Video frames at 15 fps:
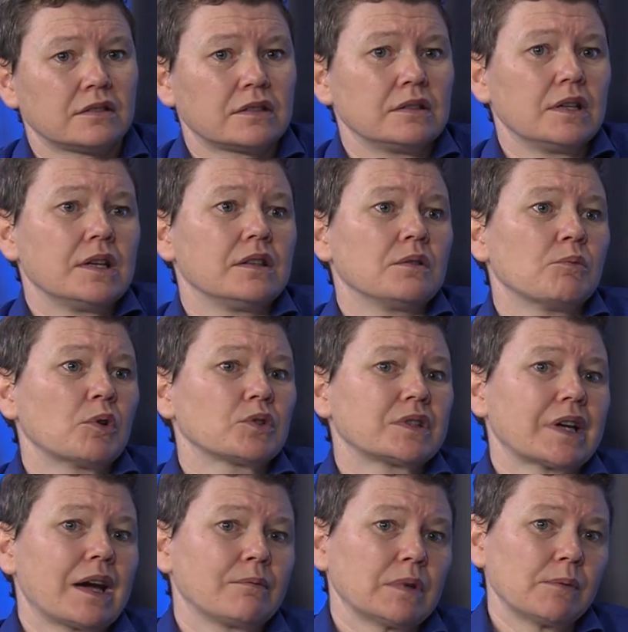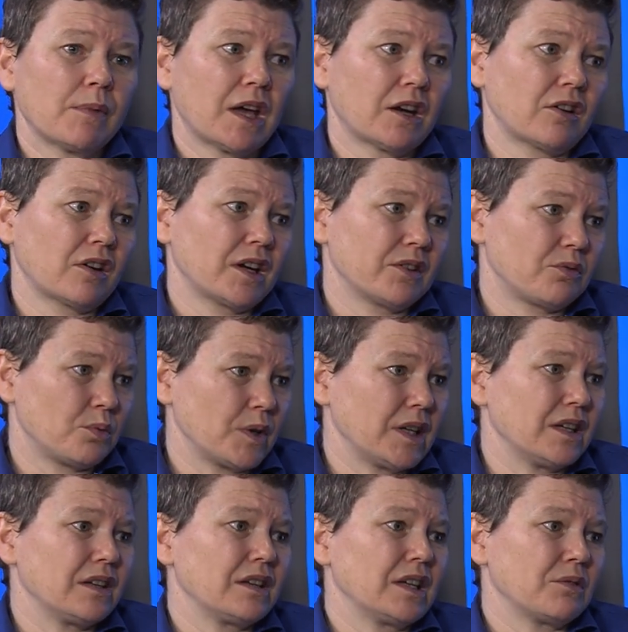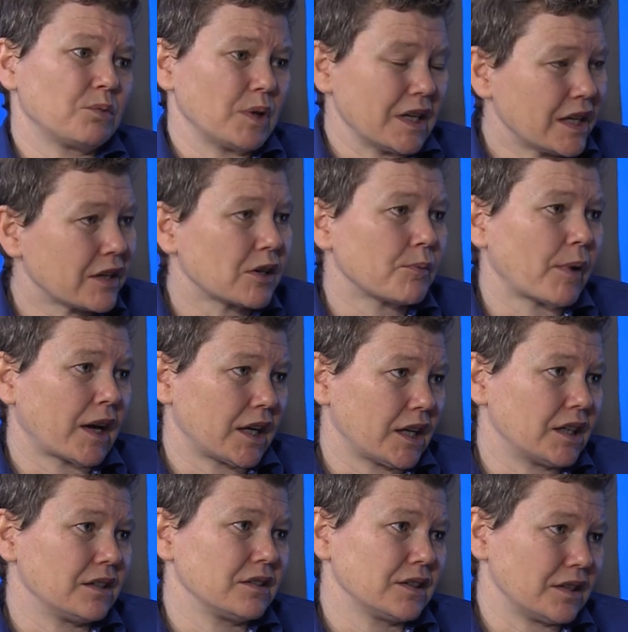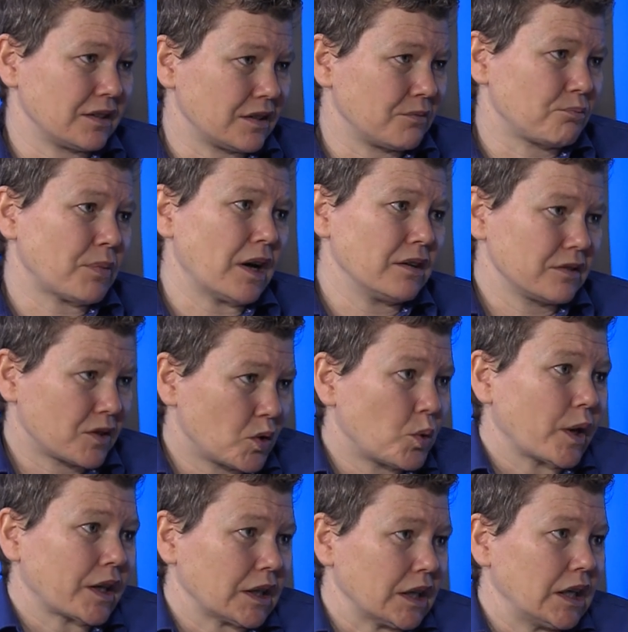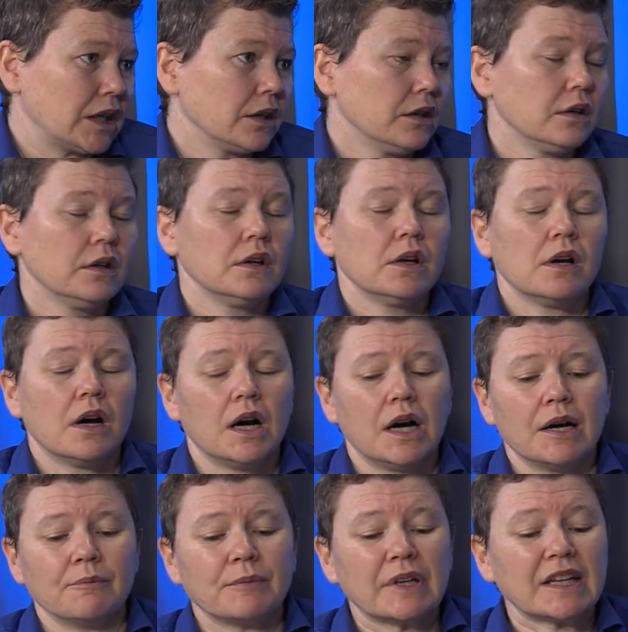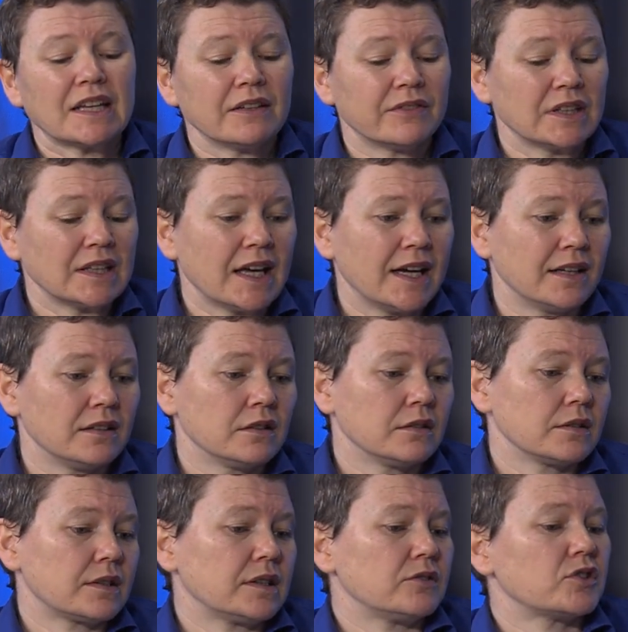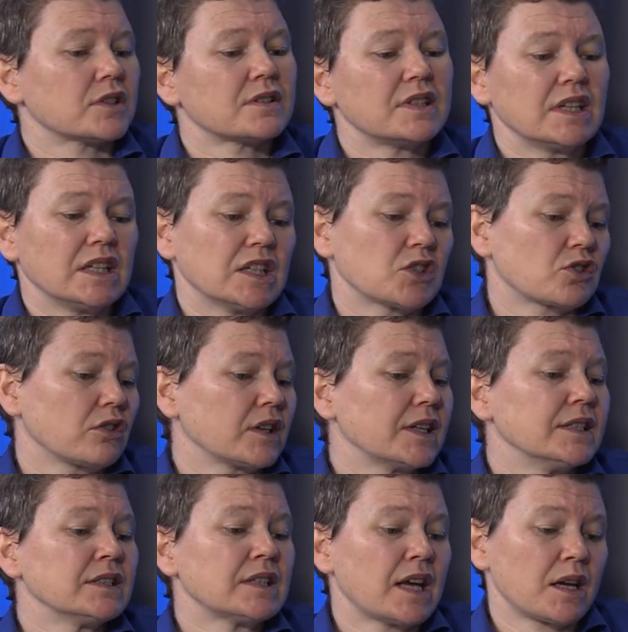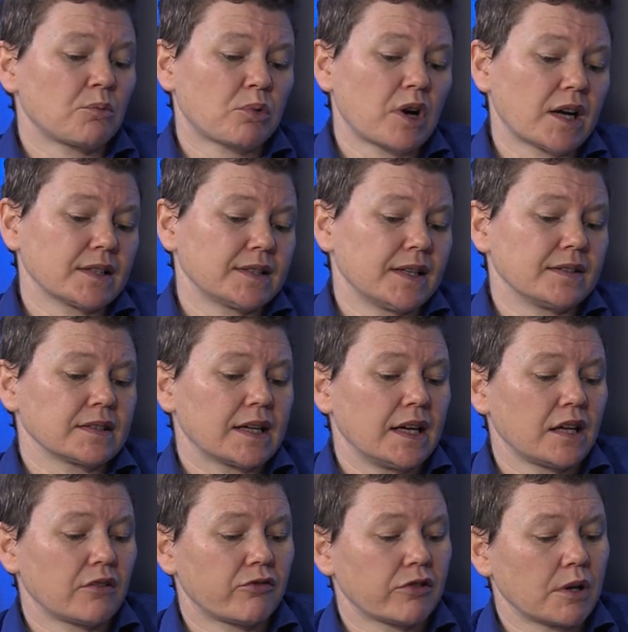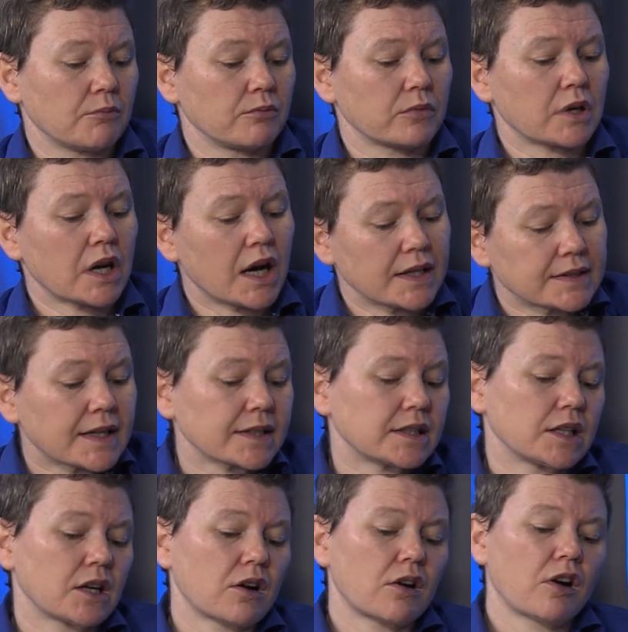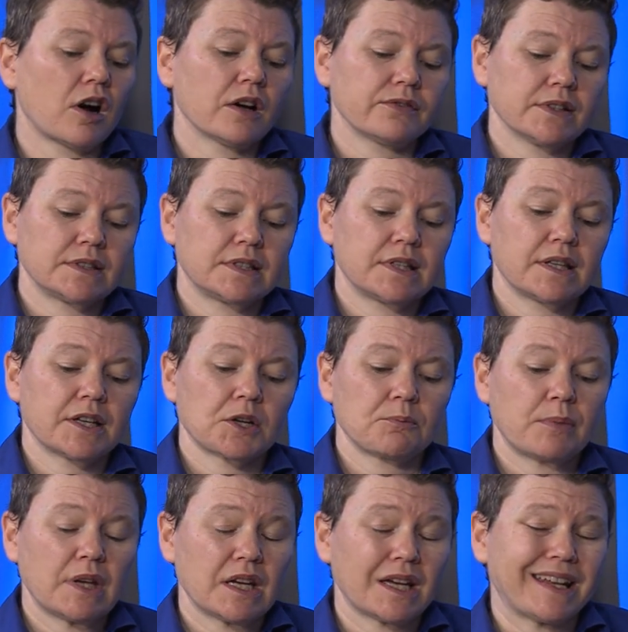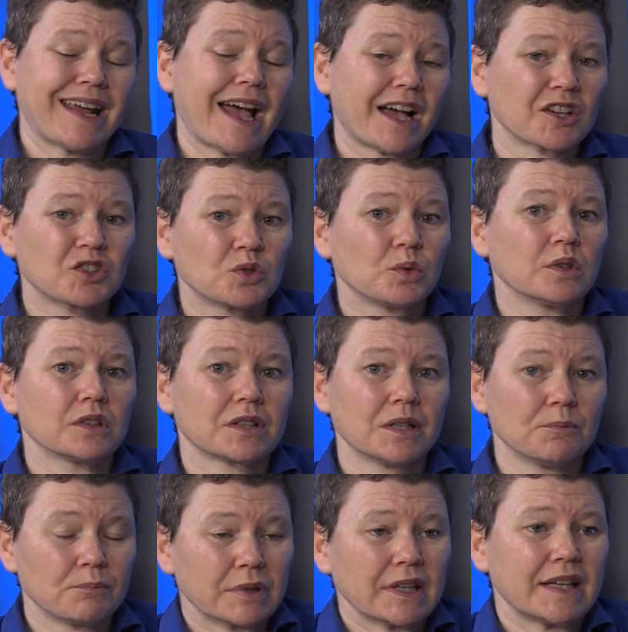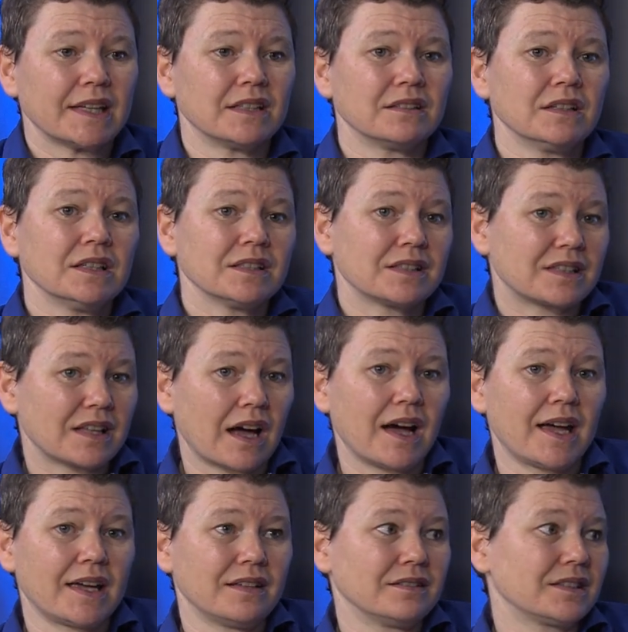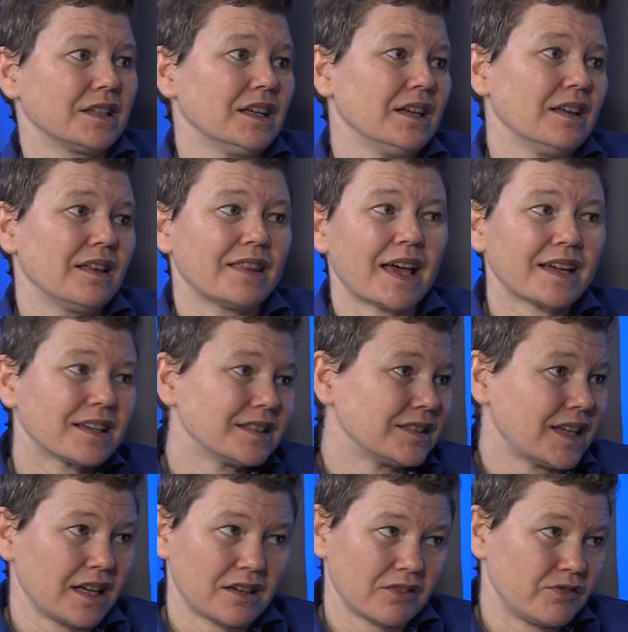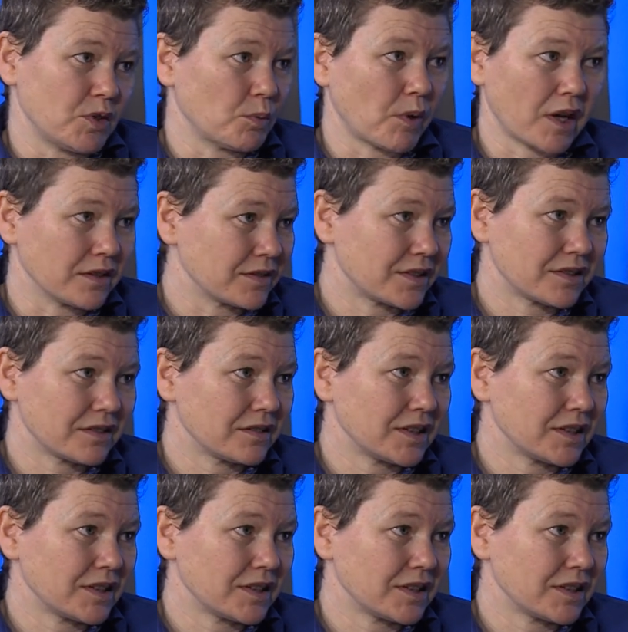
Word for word: the most timely manner if we hear about it quickly. But even then, just the initial intake process, getting from contacting our office to there being an actual complaint signed, that can take a few months